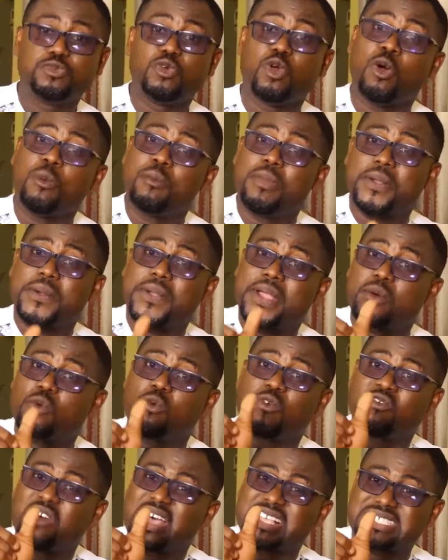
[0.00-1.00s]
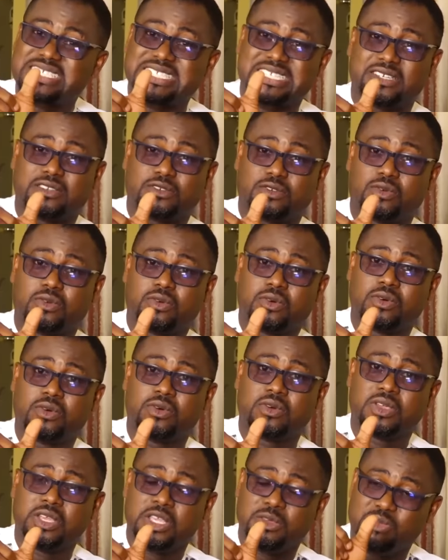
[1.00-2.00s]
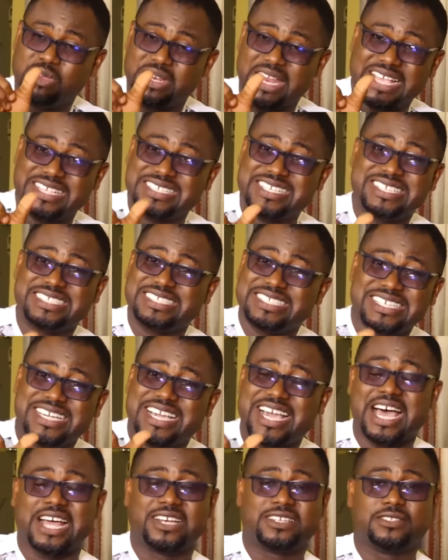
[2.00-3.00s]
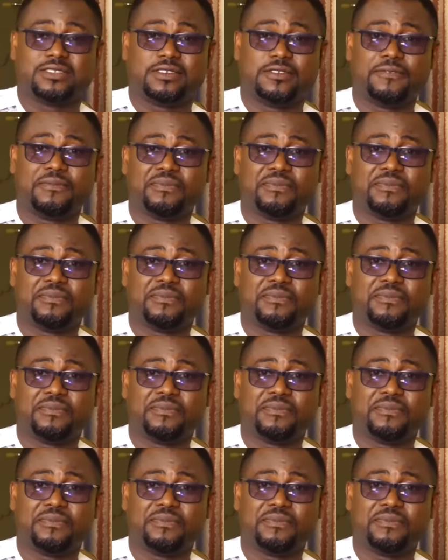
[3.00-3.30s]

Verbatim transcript: bi on be hwe wo vaccine no immunization card no